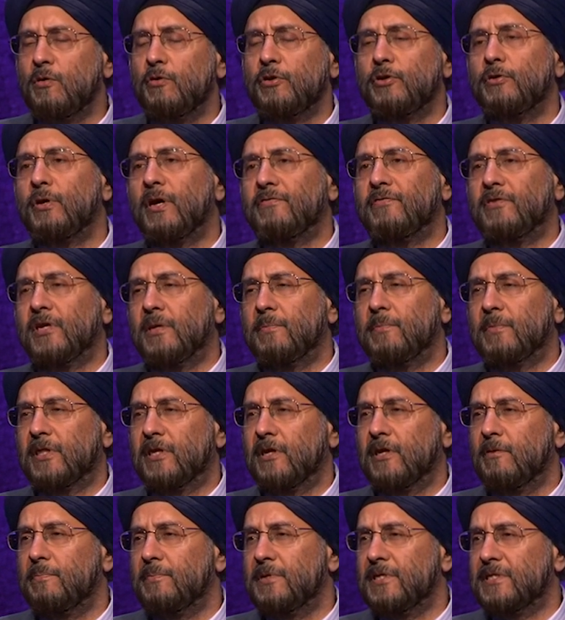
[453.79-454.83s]
or you have
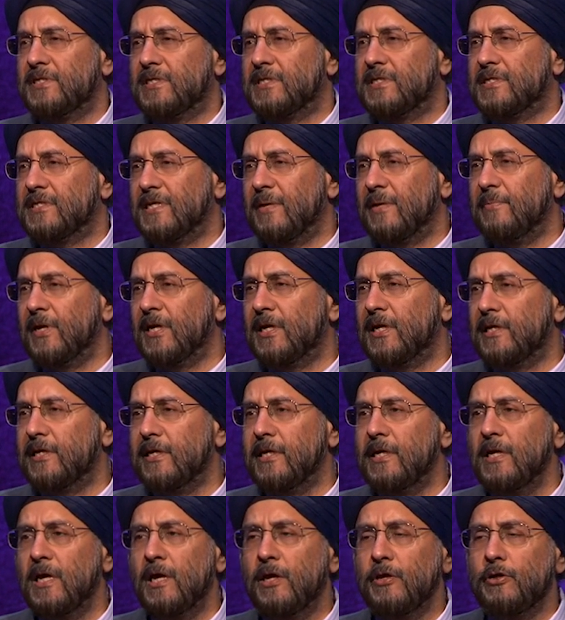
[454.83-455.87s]
chemotherapy
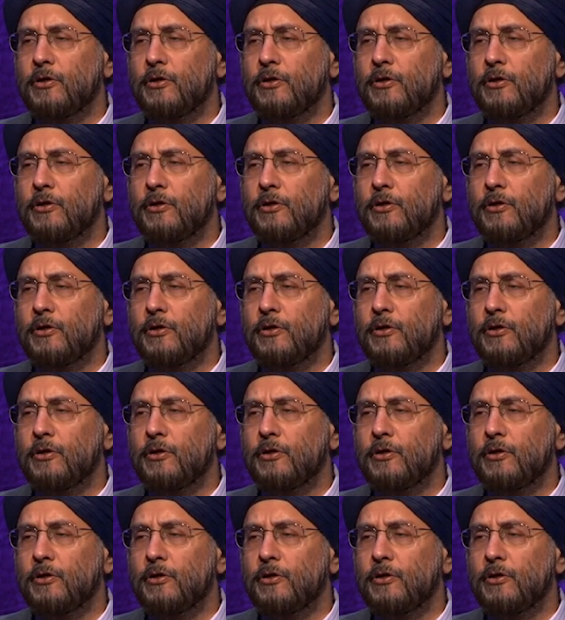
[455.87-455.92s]
systemically,